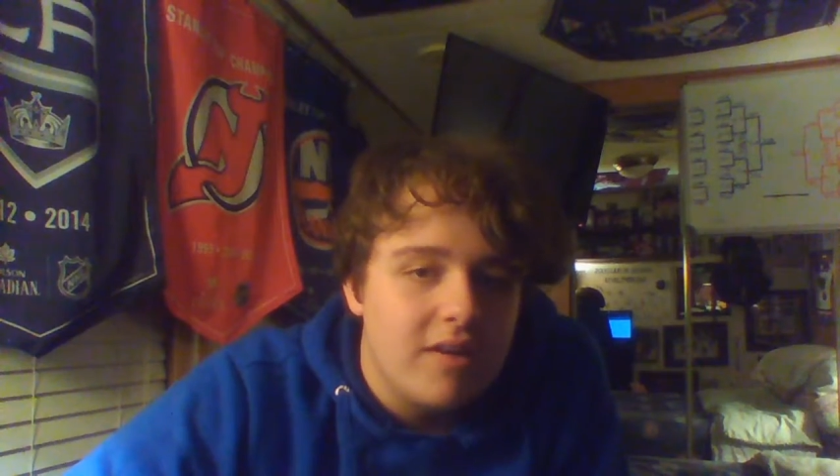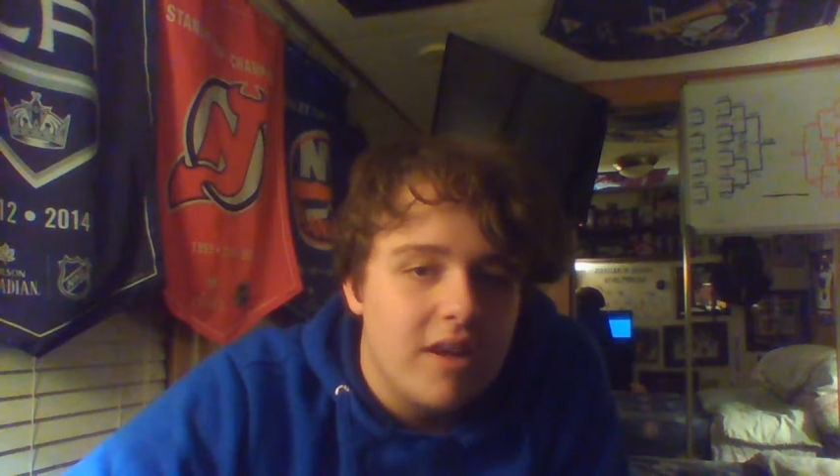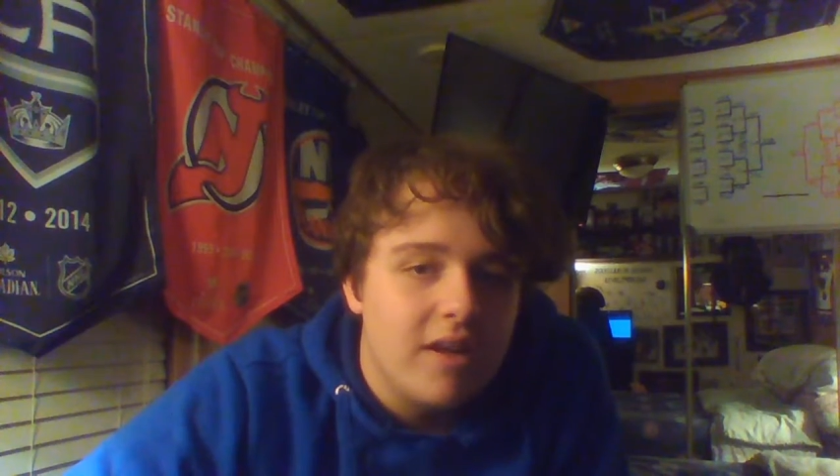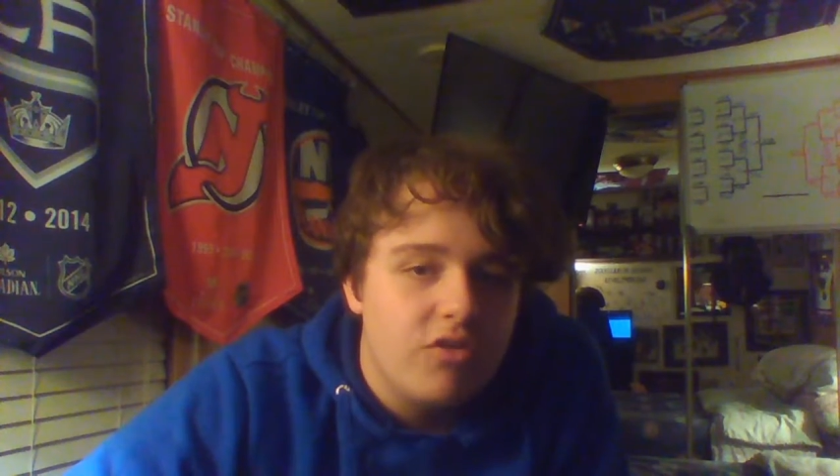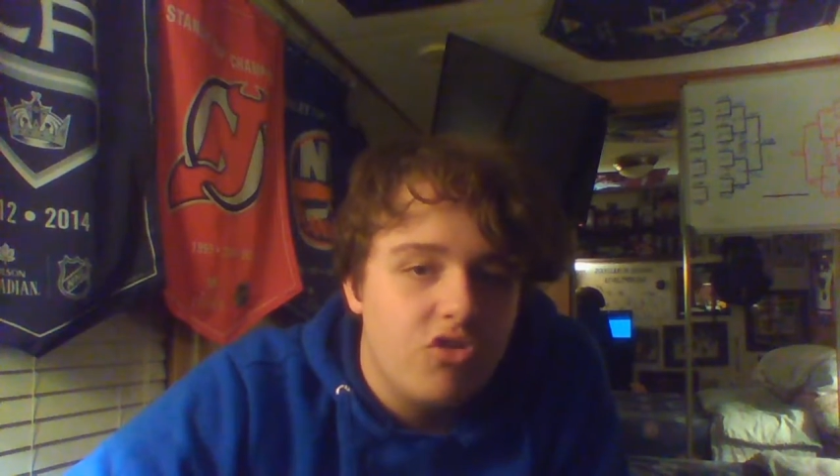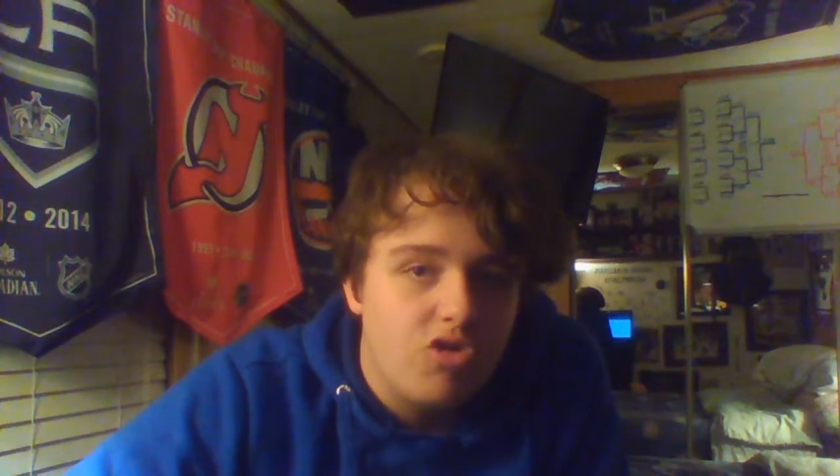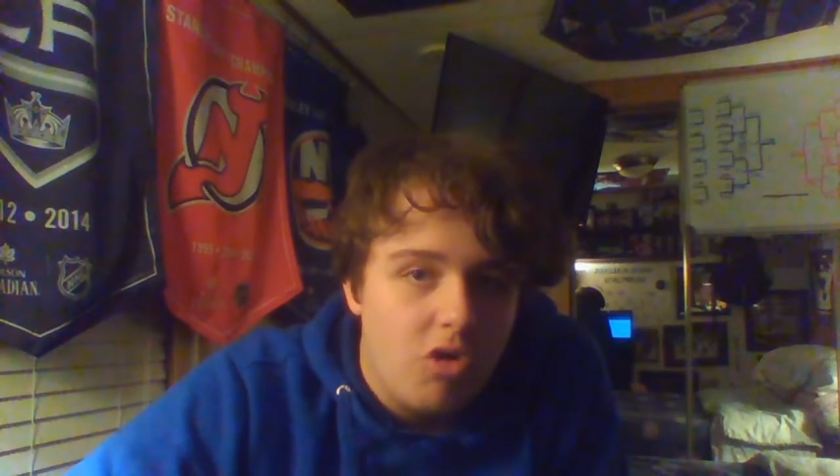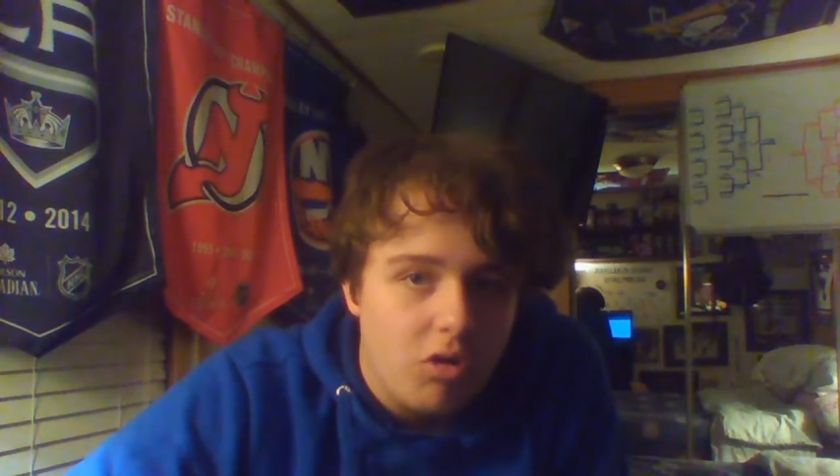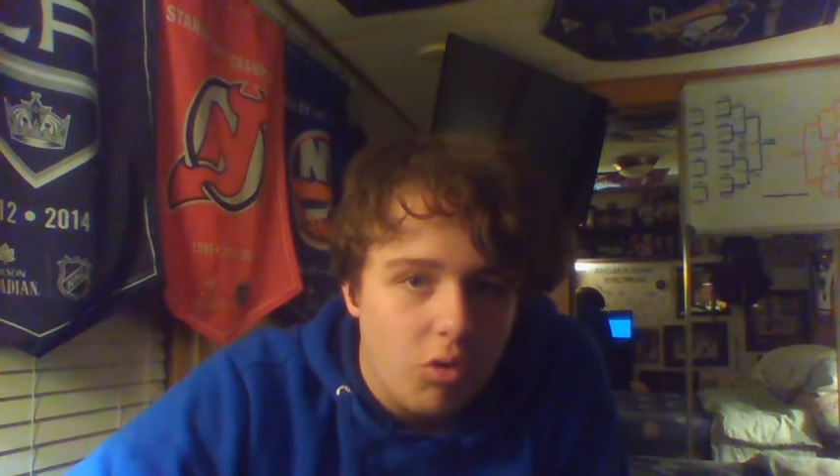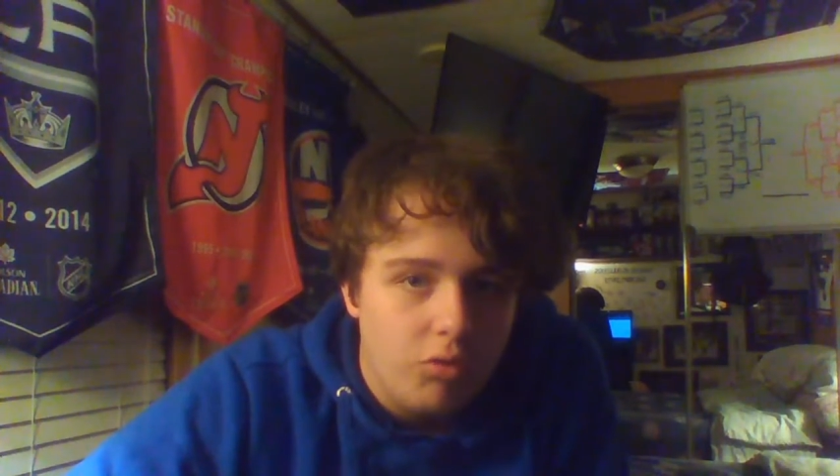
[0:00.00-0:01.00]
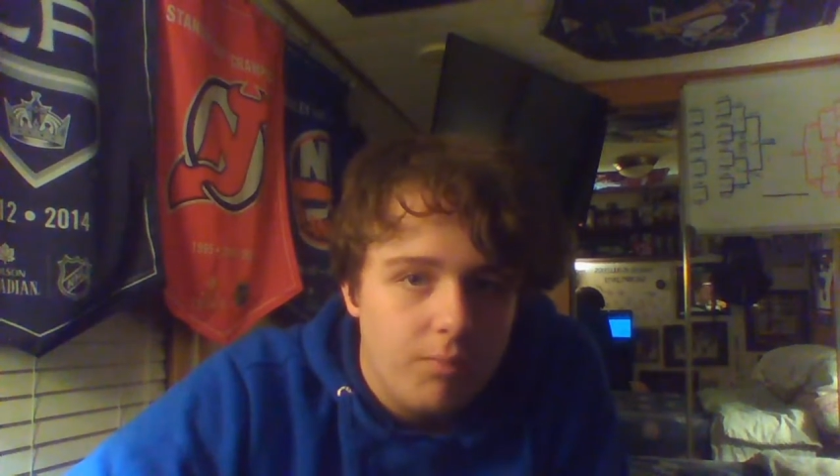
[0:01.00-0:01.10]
It struggled.